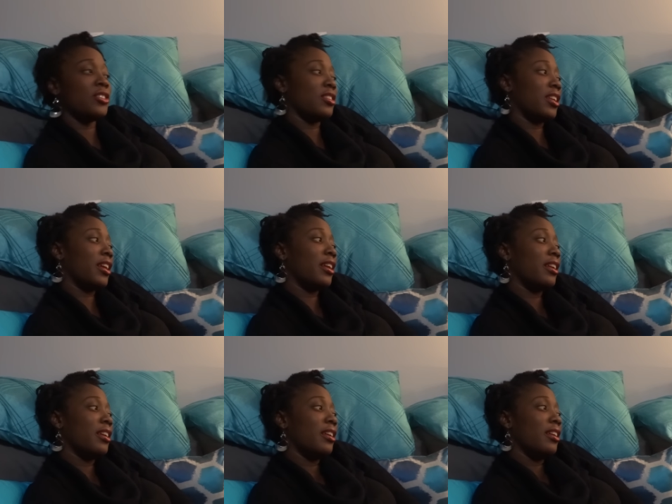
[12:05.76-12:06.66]
as a night,
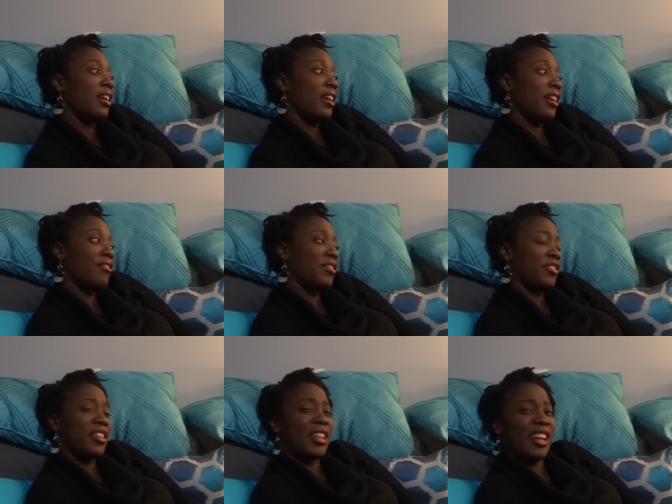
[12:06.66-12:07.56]
and I've never
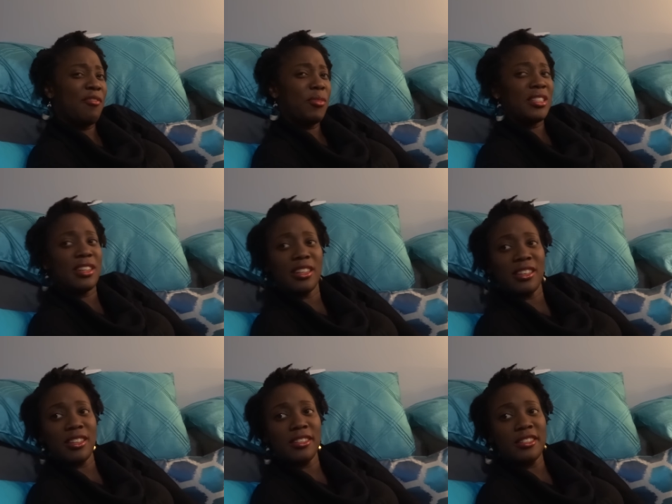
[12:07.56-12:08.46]
felt like I've missed
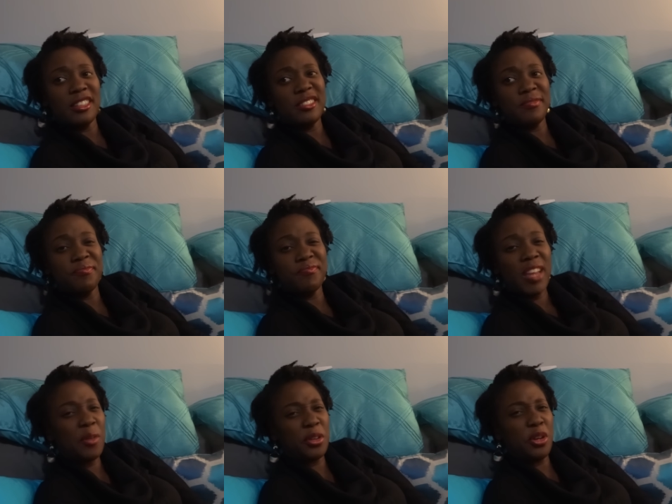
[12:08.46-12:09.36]
anything. So
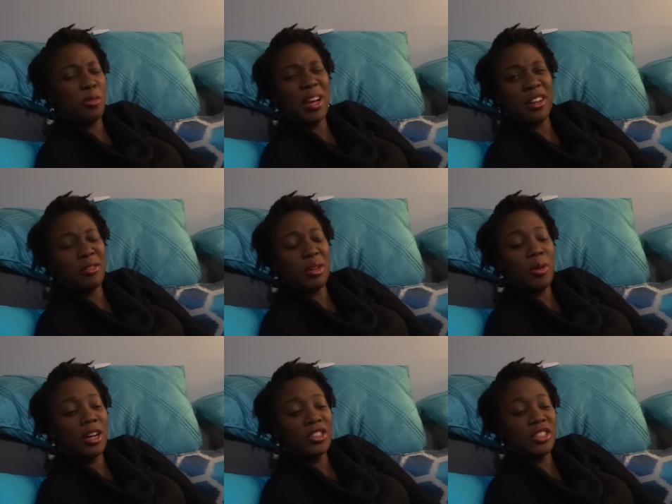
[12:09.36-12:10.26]
yeah. I wouldn't go back and
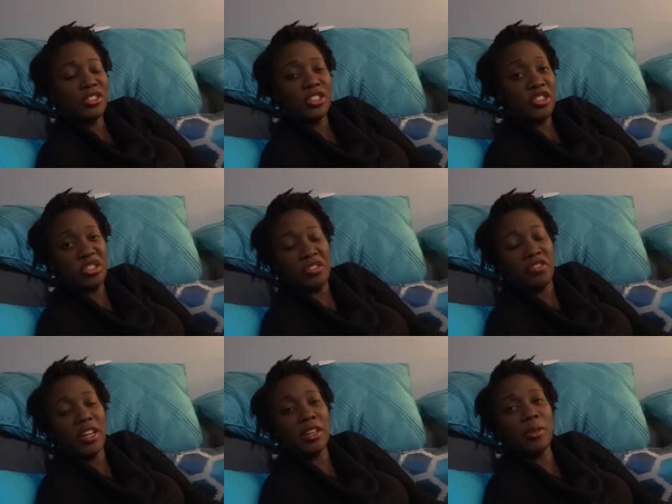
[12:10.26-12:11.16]
rewatch it. It's just
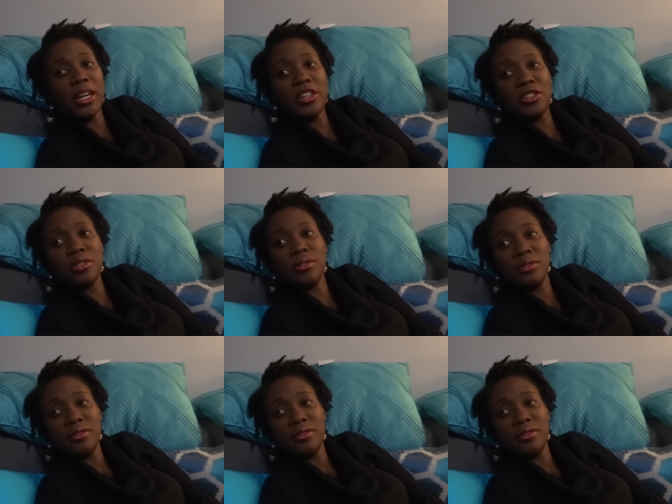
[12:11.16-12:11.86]
funny when well, I. Well, yeah, it's,